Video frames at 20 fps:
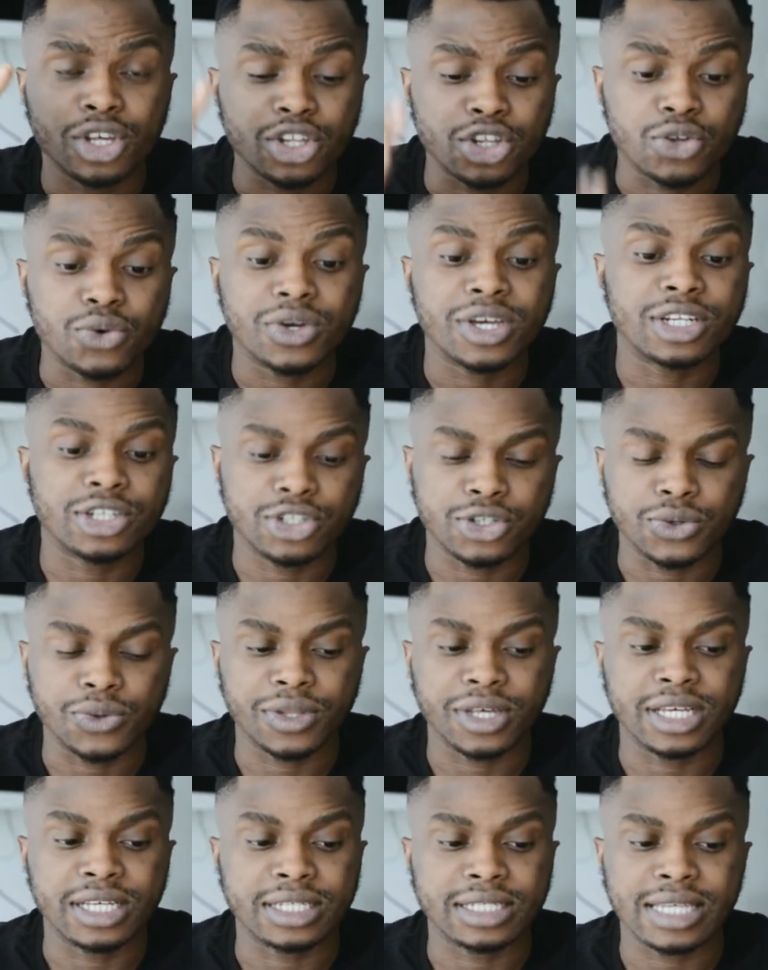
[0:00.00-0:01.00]
You can do
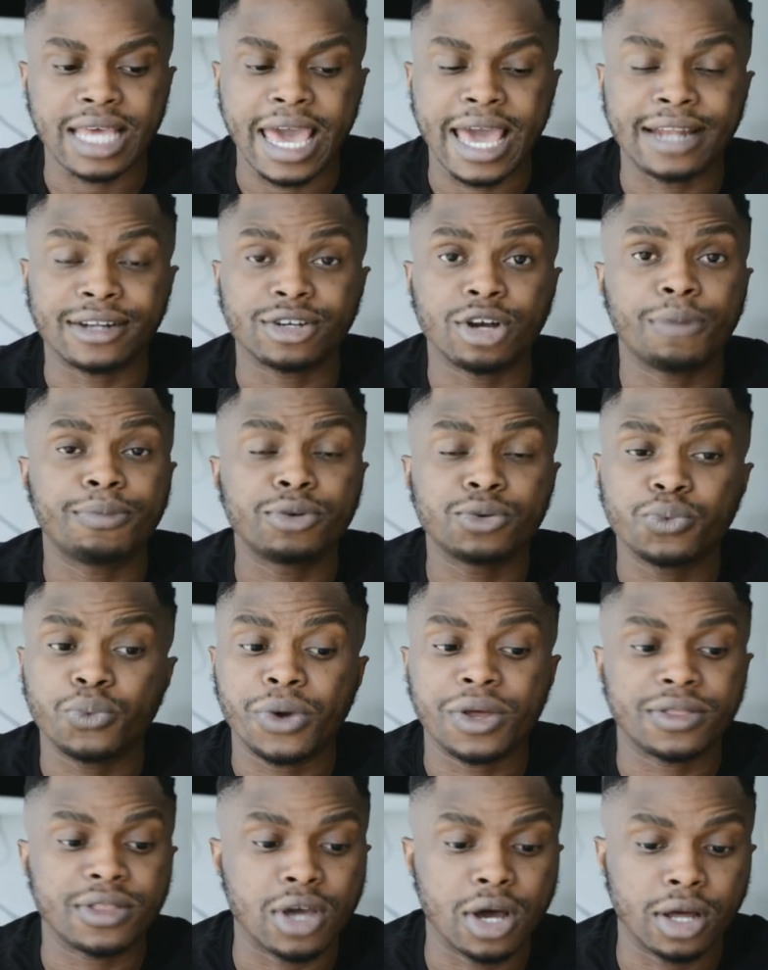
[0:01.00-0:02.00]
this, and coupled
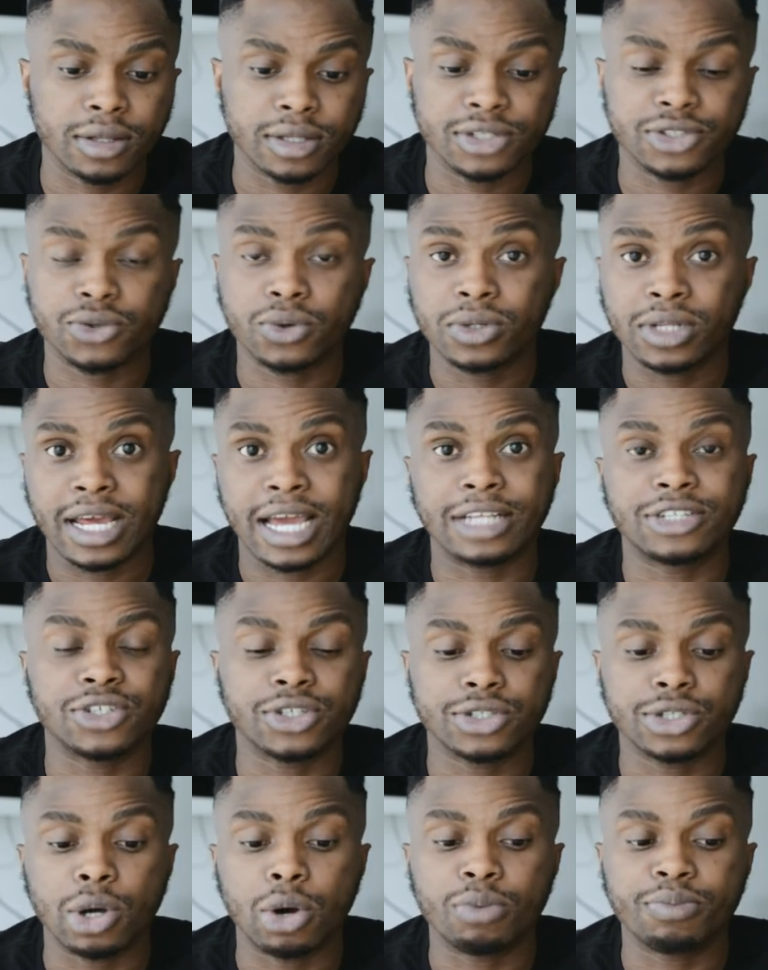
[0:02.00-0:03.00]
with the other store that I
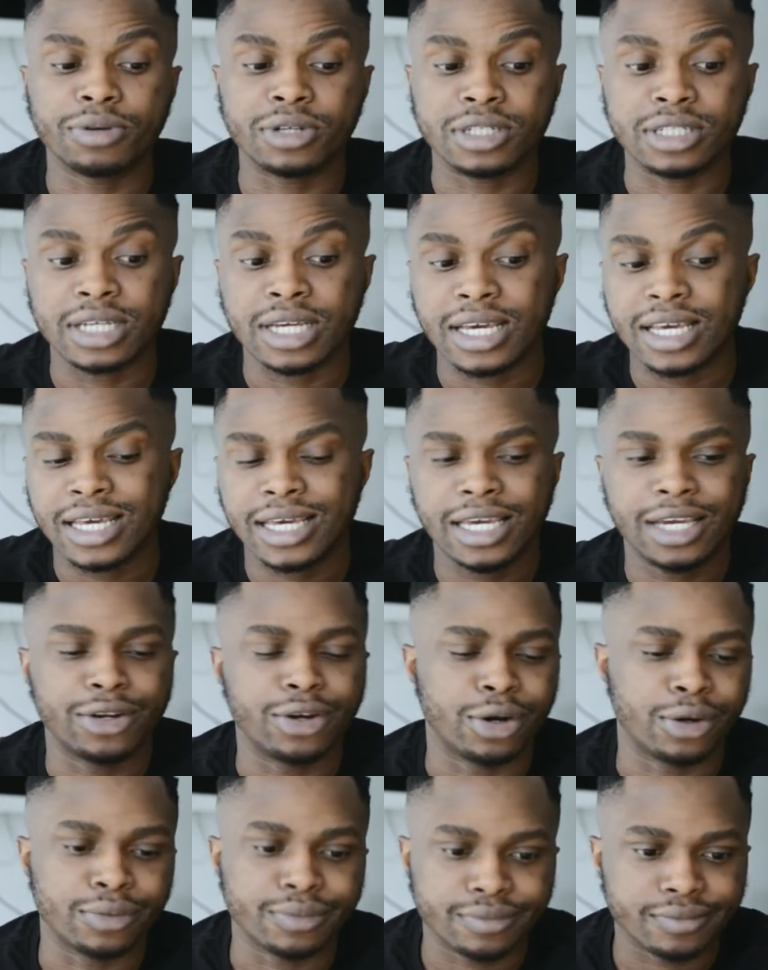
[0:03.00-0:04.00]
just opened, you
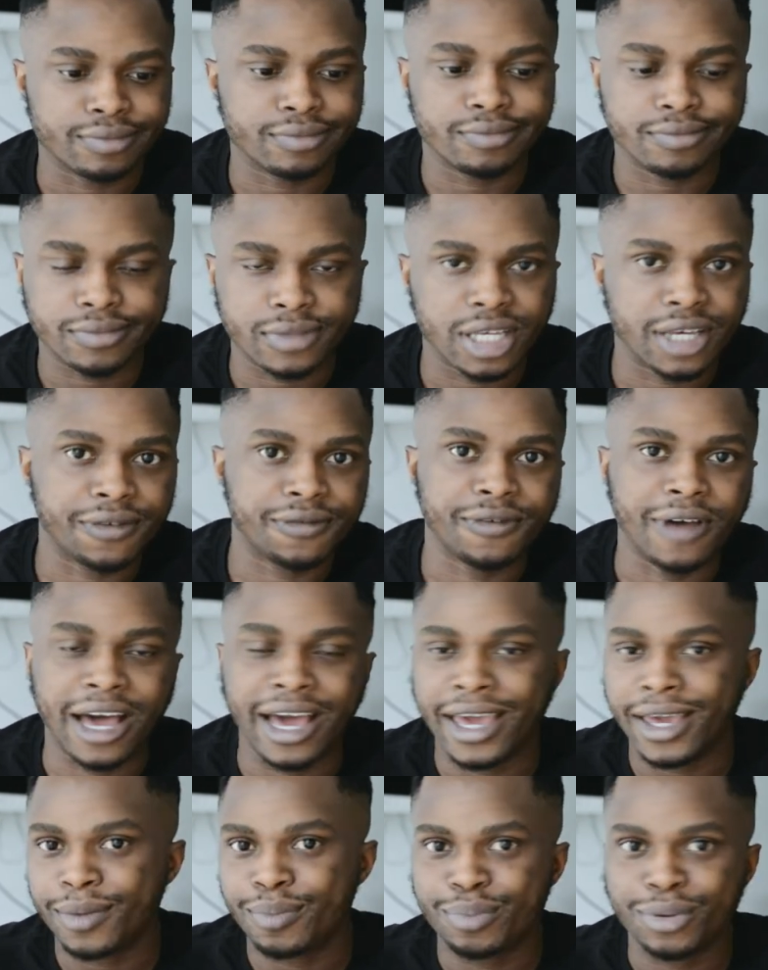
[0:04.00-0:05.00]
know, if
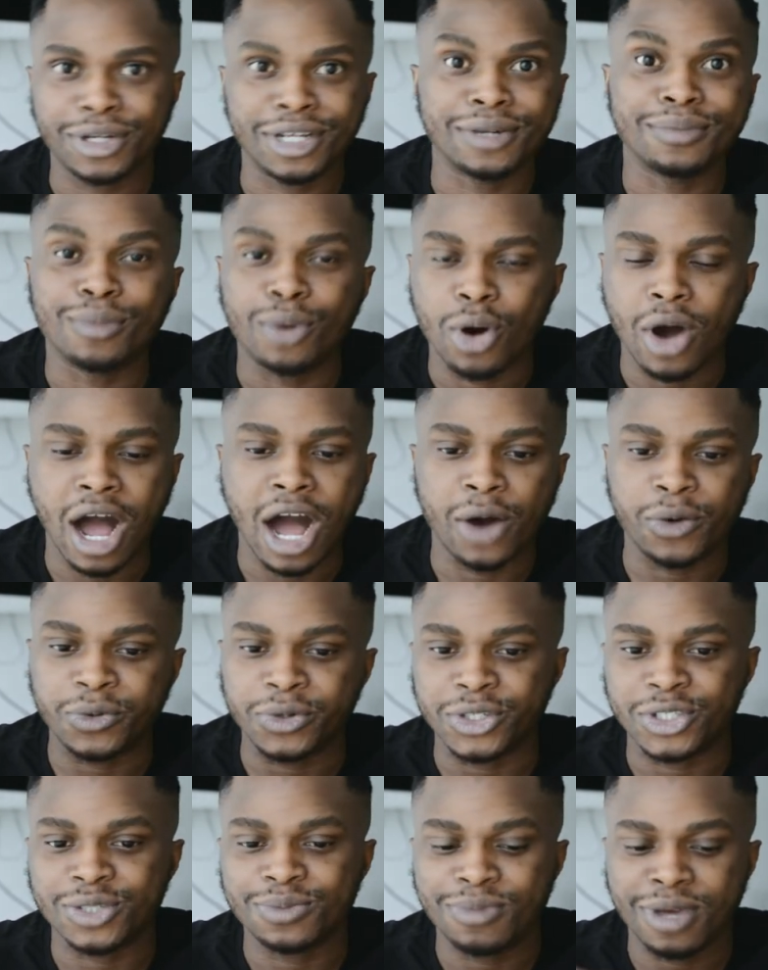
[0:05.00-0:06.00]
I put in more
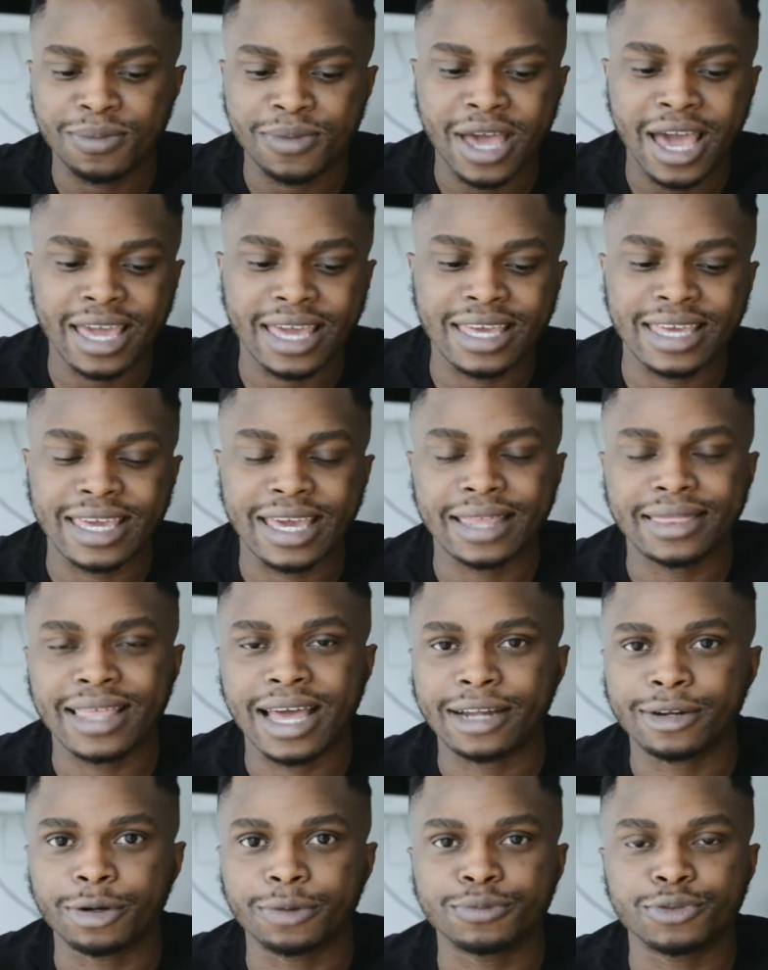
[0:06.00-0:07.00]
hours, maybe I can get
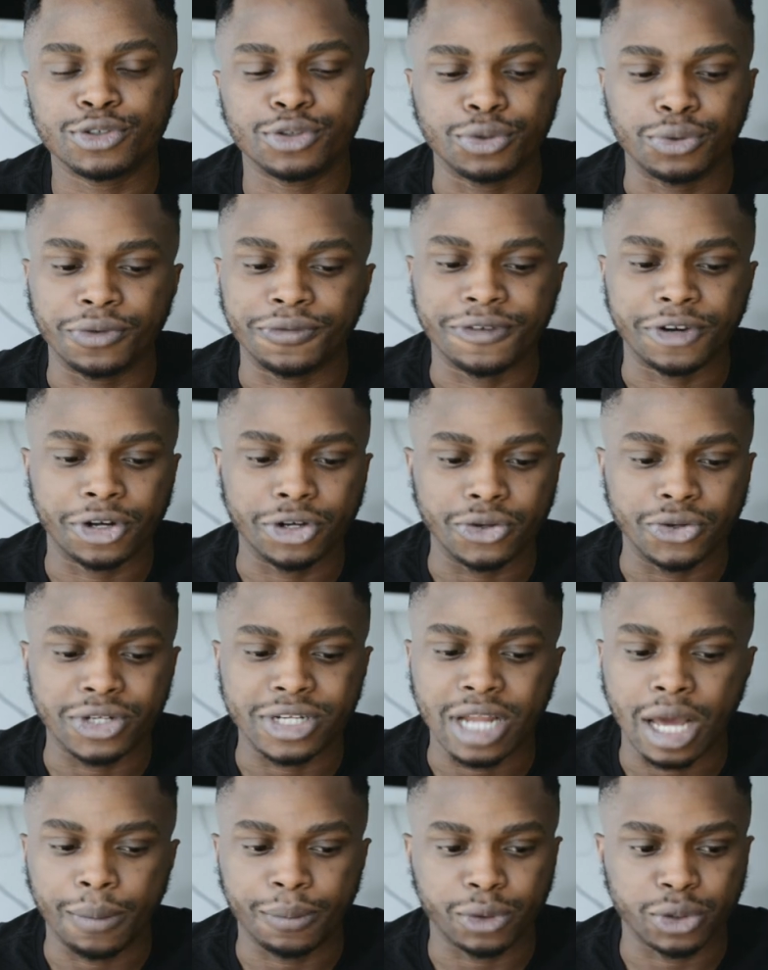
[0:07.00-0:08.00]
that up to a very
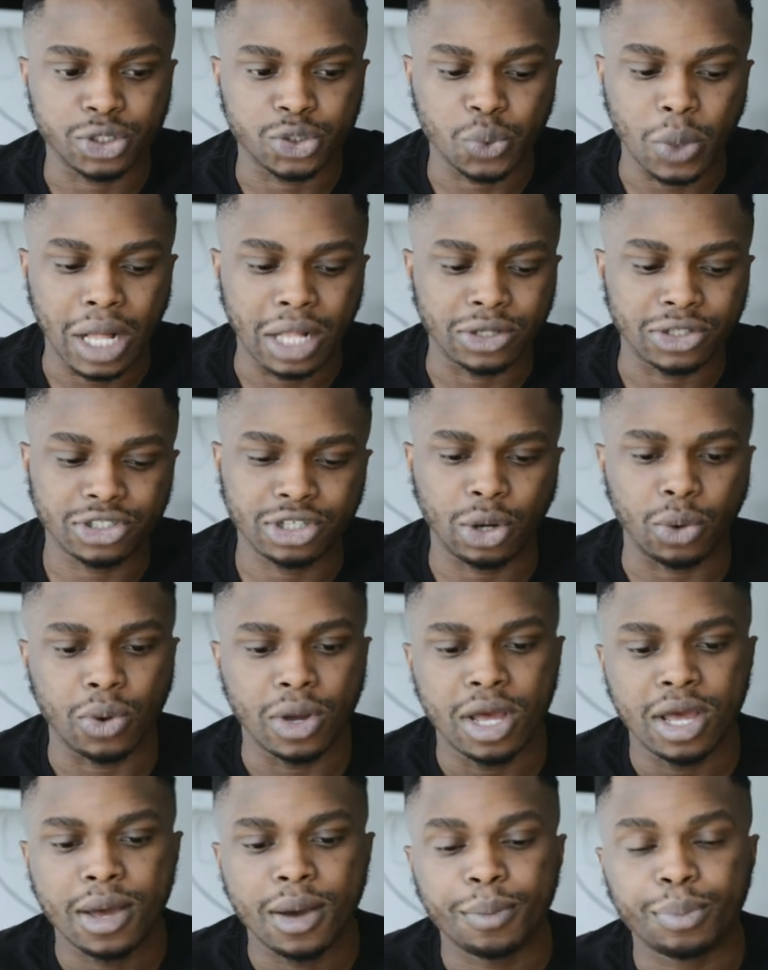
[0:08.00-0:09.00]
good number as well. So
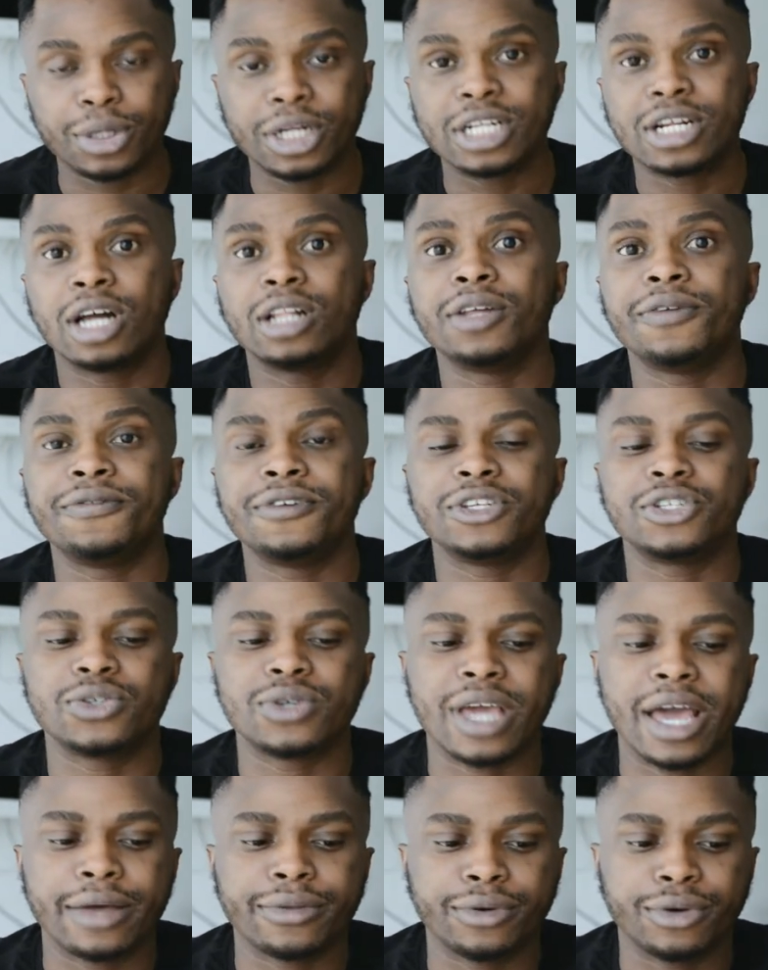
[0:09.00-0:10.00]
putting all of this
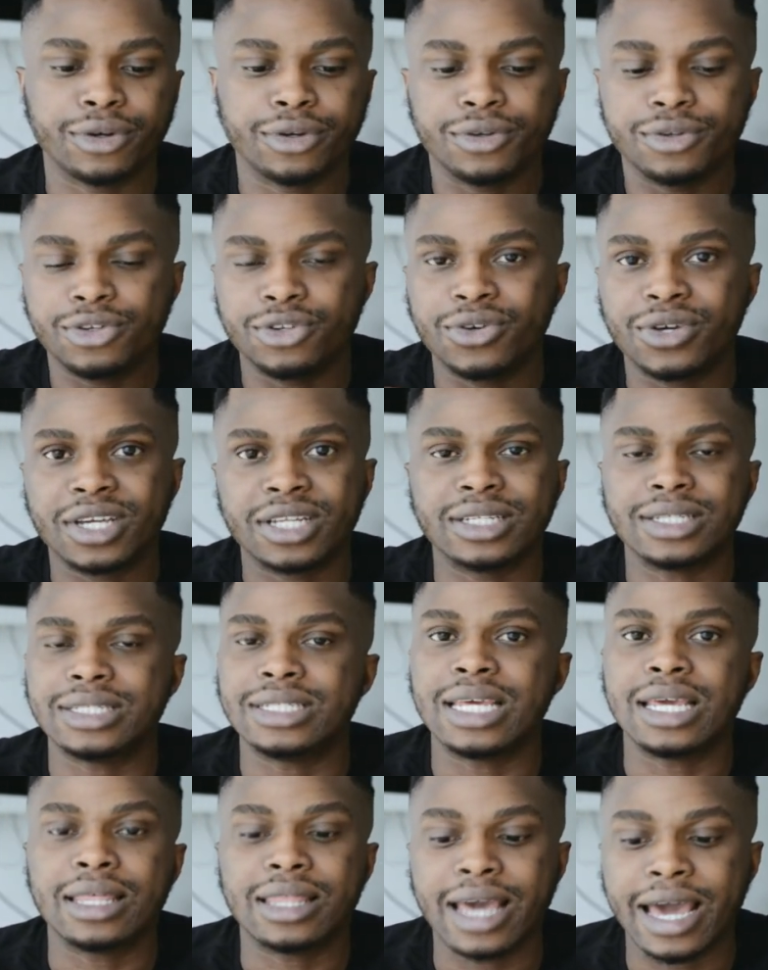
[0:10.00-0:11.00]
together, you can
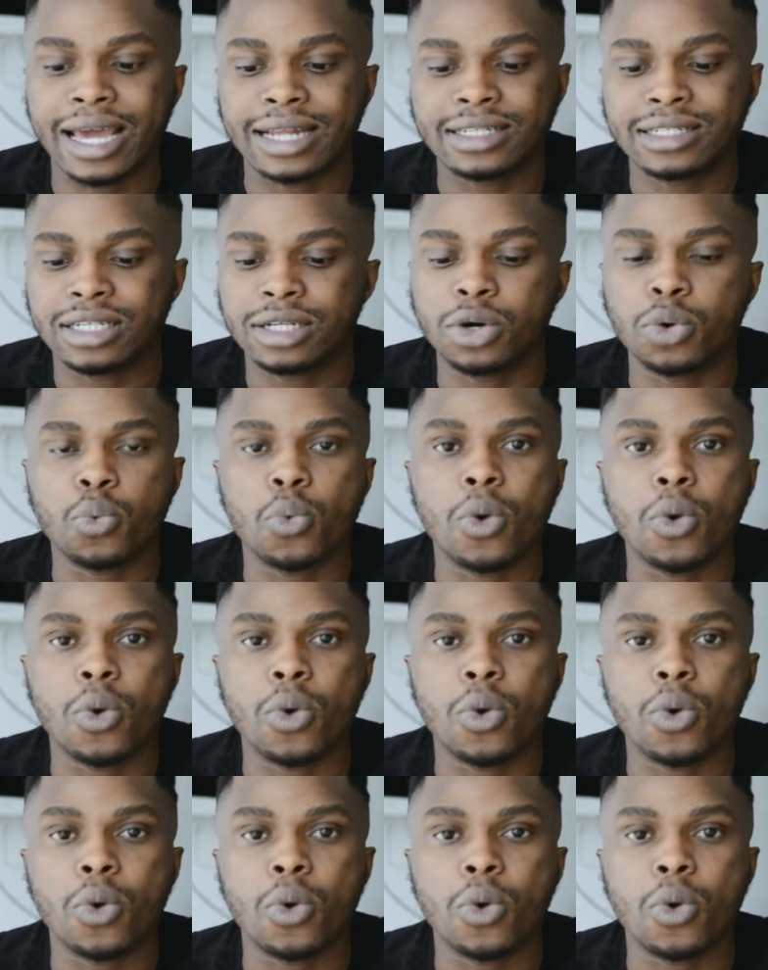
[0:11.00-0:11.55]
see that, you know,